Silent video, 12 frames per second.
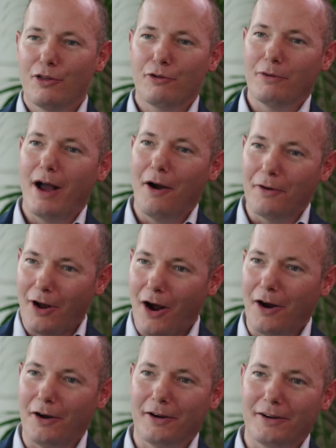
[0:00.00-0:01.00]
throughout
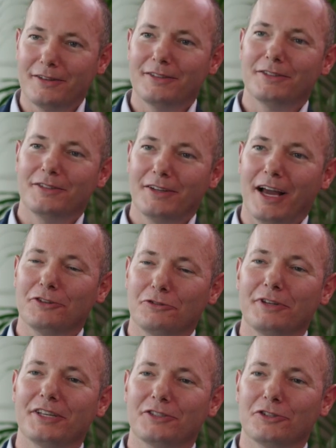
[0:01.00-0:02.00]
our
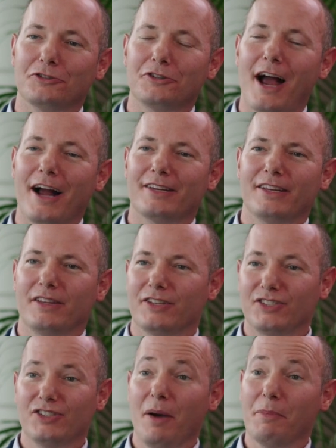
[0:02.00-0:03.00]
gastrointestinal tract, and the
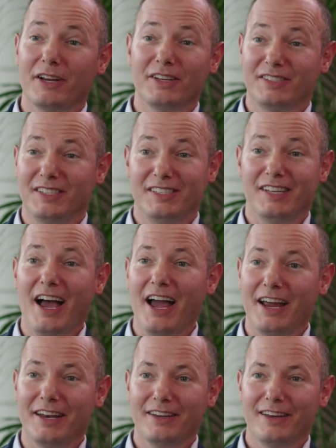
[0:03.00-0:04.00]
stomach is
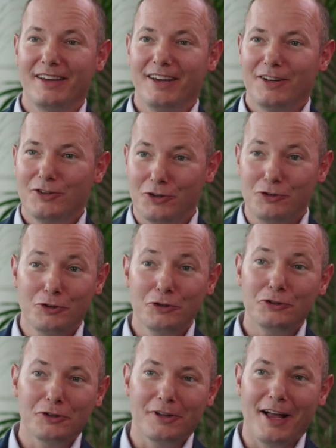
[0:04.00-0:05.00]
designed to
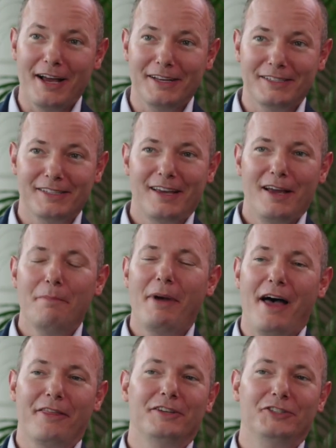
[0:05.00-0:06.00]
neutralize
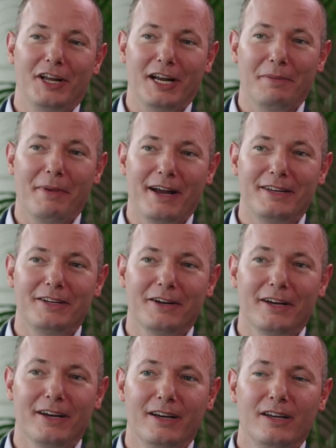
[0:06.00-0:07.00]
pathogenic
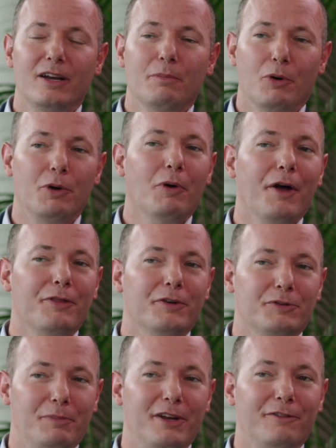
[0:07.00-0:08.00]
bacteria, but we want
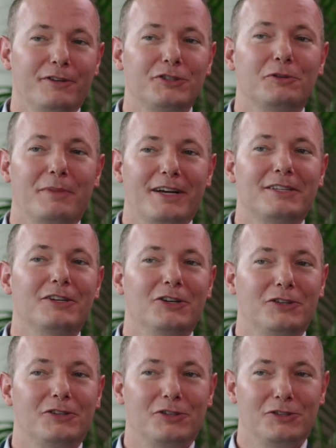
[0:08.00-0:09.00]
those beneficial
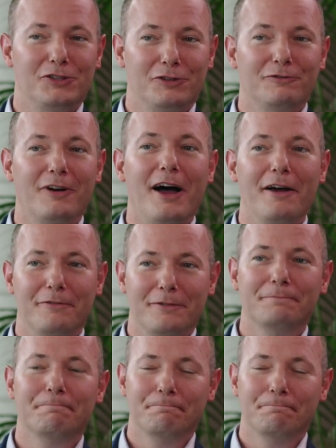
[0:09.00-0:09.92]
bacteria to survive.